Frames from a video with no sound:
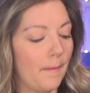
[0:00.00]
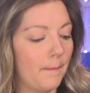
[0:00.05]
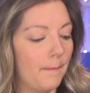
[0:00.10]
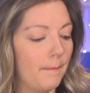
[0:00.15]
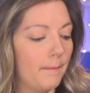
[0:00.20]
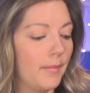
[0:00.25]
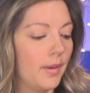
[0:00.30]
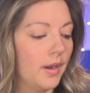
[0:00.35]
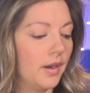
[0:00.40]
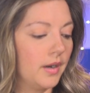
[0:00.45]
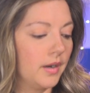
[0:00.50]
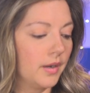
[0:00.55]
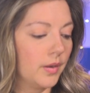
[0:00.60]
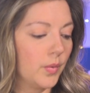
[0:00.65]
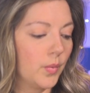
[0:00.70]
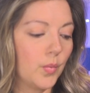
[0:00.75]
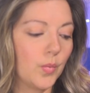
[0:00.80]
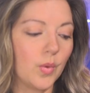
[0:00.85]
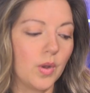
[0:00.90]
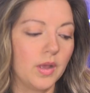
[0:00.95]
Mark
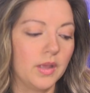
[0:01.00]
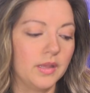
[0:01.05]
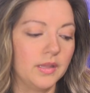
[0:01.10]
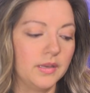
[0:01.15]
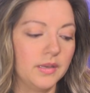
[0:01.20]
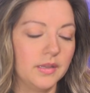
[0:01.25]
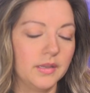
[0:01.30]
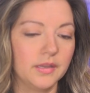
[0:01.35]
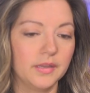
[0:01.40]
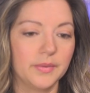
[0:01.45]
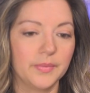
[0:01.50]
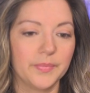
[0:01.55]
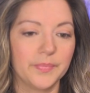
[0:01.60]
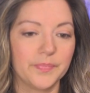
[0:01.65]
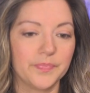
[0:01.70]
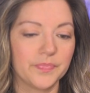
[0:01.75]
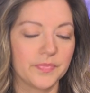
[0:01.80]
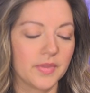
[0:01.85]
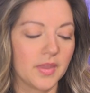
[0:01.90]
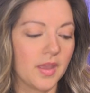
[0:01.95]
1
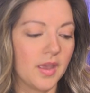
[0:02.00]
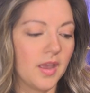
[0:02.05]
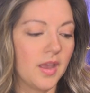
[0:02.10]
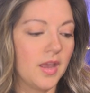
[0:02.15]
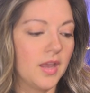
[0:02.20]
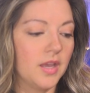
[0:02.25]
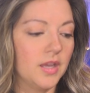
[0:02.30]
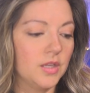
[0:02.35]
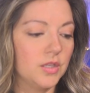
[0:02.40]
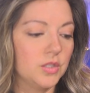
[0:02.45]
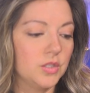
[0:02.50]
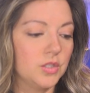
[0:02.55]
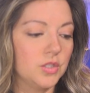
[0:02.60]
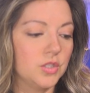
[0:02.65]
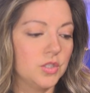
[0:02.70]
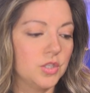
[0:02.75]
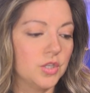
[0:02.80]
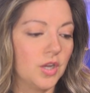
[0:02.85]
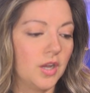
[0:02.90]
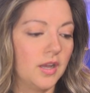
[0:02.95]

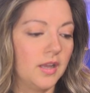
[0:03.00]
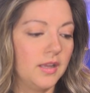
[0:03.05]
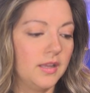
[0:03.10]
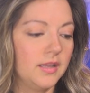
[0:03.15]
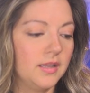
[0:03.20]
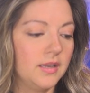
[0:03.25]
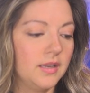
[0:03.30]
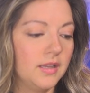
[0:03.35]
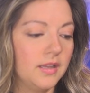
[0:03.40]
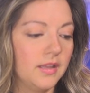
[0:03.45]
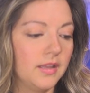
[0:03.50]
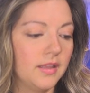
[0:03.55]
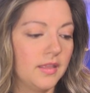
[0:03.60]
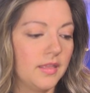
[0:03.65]
John